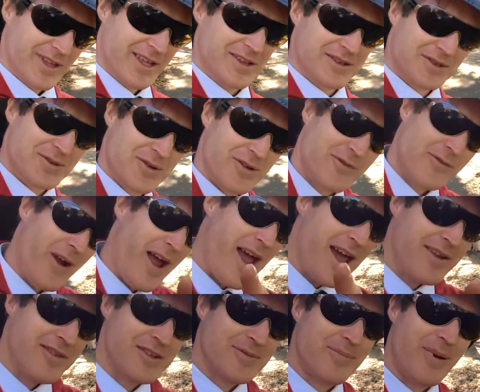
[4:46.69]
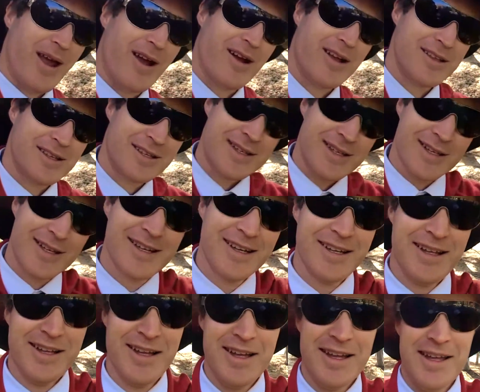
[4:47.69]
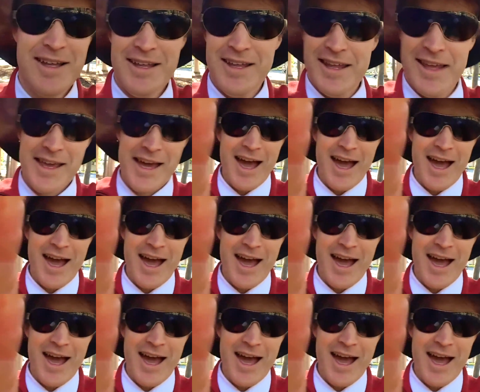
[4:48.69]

He was too afraid of his parents. You